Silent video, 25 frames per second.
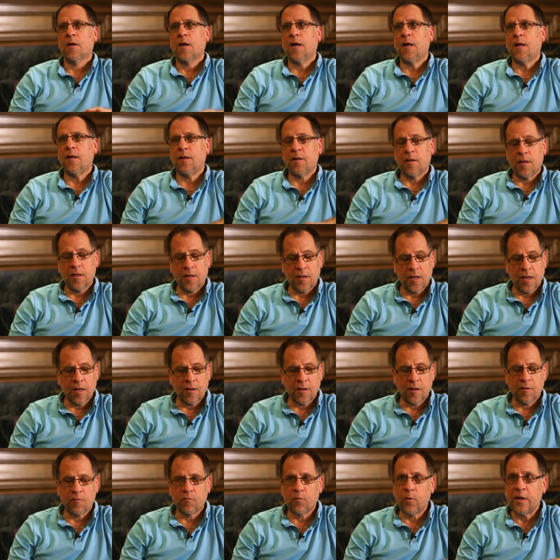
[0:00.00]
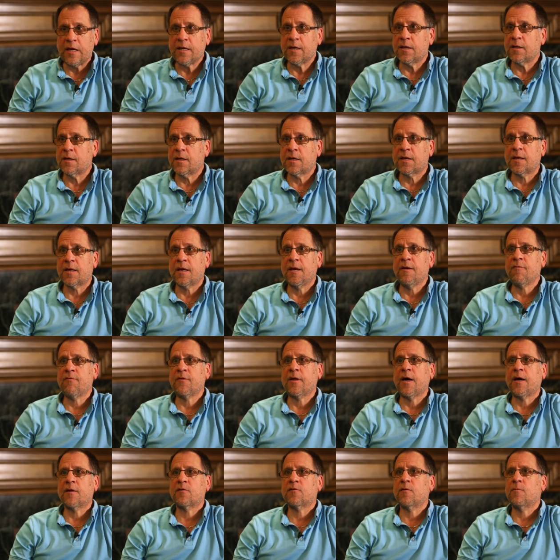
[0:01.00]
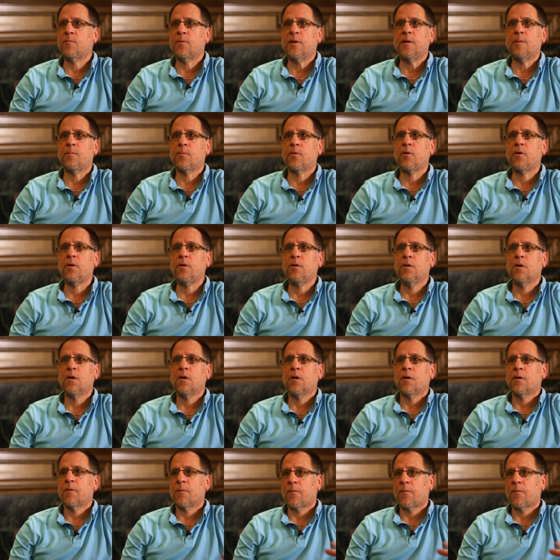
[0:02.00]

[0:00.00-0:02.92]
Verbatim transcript: And if we can give that to people,